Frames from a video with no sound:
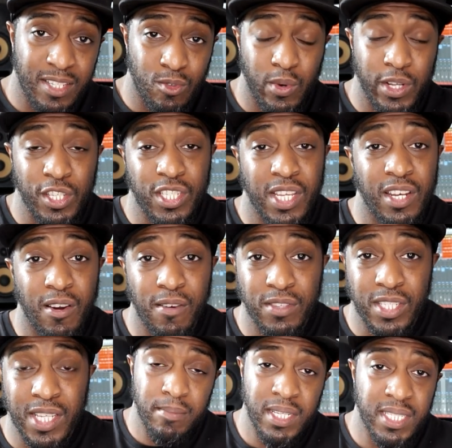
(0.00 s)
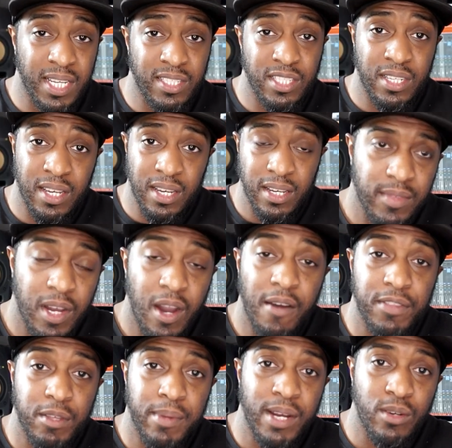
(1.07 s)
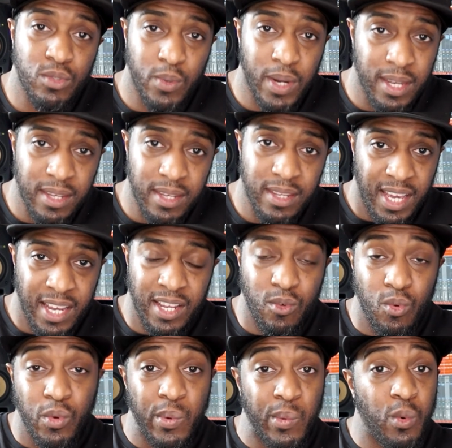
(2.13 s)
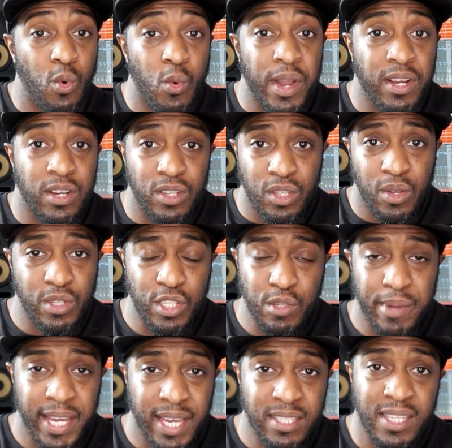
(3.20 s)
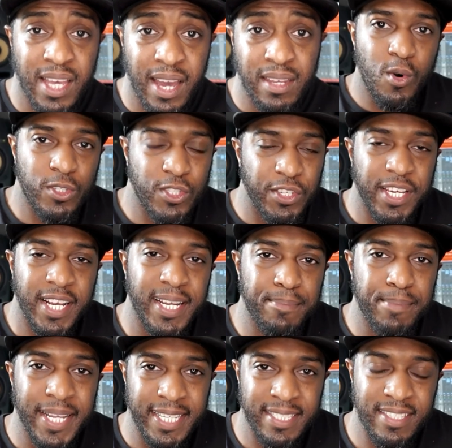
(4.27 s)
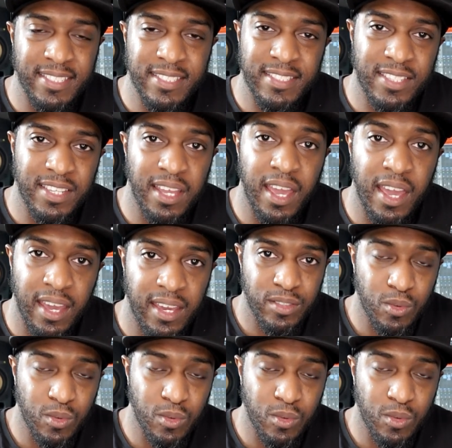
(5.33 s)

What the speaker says: So when you send it off to mix engineer, half the battle's won, and all we're gonna do is just make it sound more sonically pleasing to the ear.